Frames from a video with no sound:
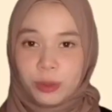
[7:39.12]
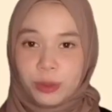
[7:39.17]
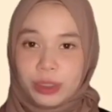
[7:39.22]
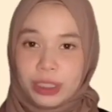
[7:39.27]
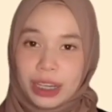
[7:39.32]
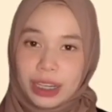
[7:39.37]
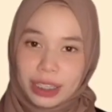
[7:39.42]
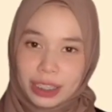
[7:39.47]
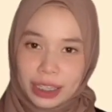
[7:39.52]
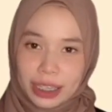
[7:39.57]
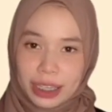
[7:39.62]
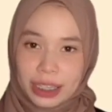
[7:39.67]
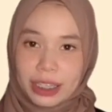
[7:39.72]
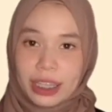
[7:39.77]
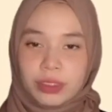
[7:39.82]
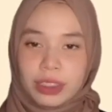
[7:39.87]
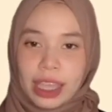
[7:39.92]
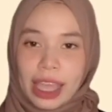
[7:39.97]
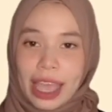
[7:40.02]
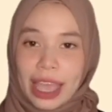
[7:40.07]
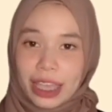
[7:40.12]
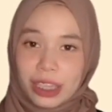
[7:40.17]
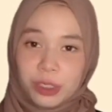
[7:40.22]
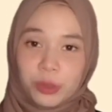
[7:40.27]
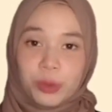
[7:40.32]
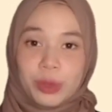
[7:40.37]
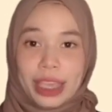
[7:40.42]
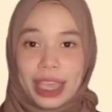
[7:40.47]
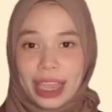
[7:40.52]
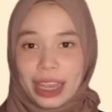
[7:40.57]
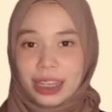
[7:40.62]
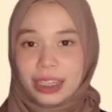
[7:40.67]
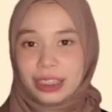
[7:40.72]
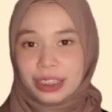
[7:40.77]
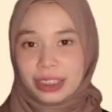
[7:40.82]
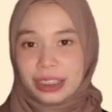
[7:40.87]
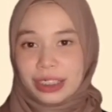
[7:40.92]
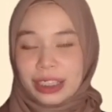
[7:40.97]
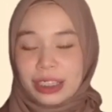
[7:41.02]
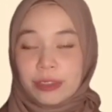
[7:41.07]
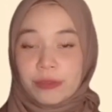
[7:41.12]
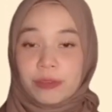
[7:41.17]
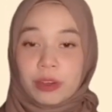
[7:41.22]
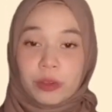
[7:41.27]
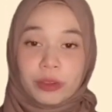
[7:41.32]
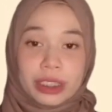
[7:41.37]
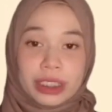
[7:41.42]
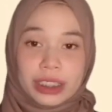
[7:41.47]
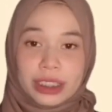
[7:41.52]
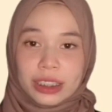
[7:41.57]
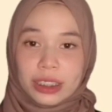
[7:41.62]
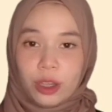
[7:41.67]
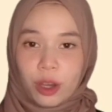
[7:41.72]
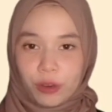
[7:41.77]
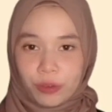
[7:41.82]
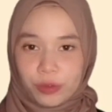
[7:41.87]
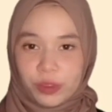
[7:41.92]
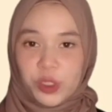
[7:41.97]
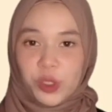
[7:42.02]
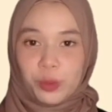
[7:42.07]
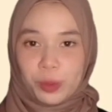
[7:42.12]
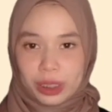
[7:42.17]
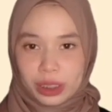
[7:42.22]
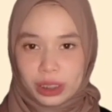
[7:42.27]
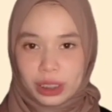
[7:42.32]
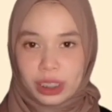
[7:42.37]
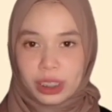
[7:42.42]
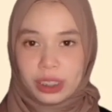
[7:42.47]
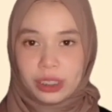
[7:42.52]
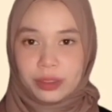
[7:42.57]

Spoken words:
to calculate, as we had learned in Foundation of Geometry.